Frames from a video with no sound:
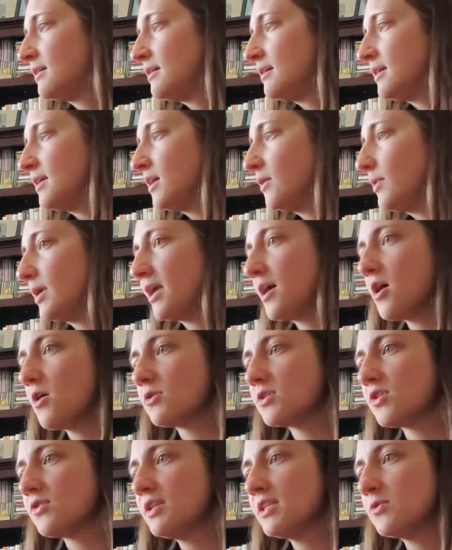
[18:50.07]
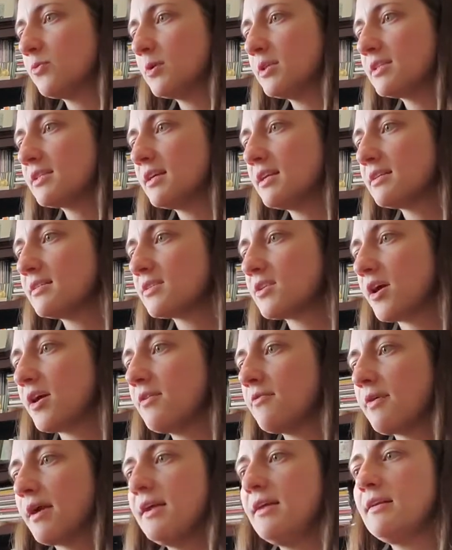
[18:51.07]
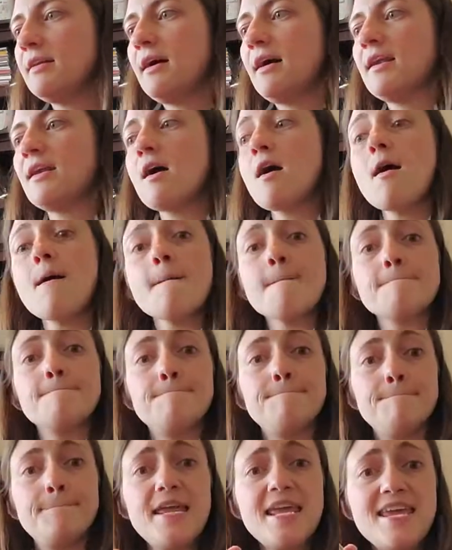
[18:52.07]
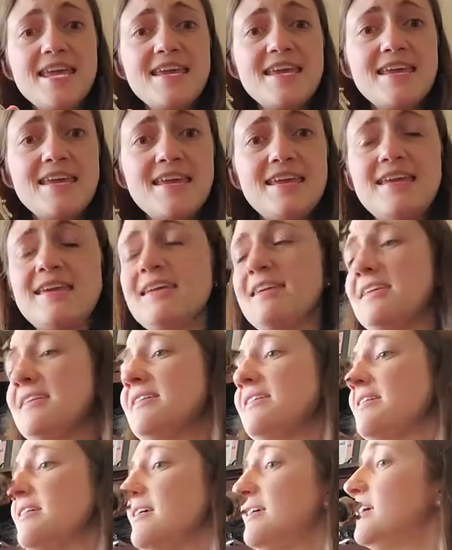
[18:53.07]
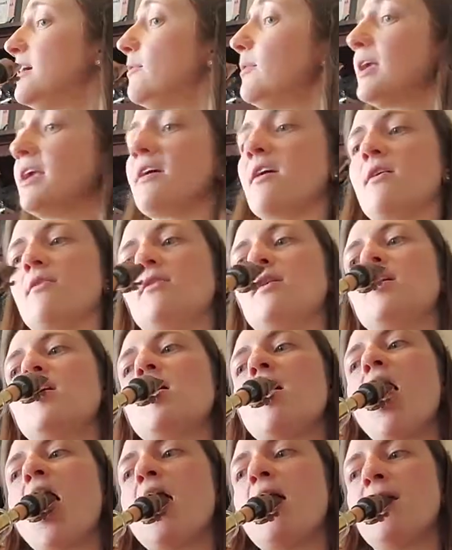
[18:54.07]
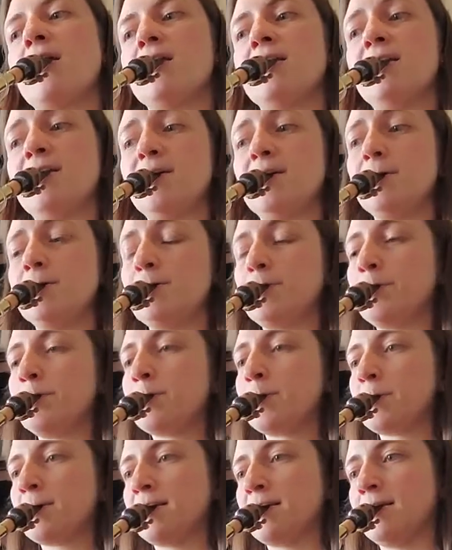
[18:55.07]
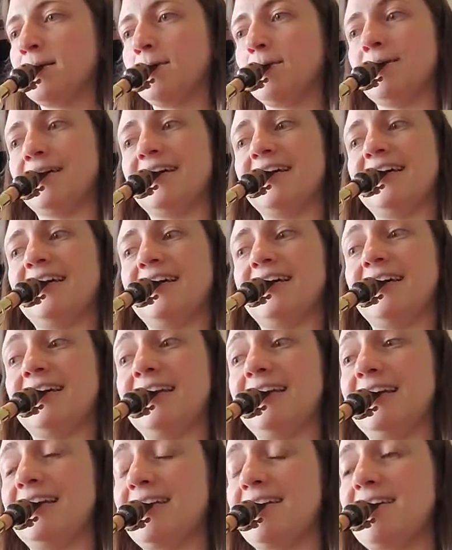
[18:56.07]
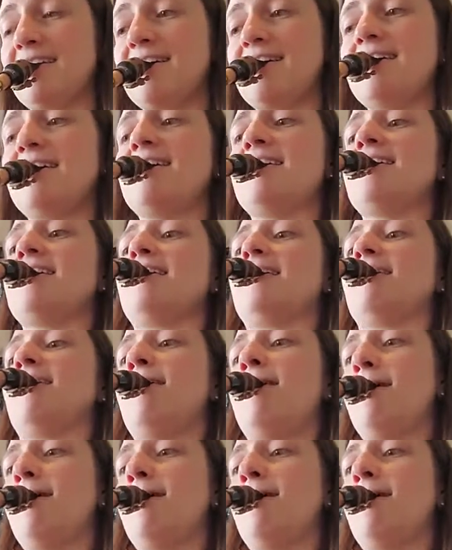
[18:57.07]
Here we go. So this one's gonna start right on our B. Here we go. Two, ready, and.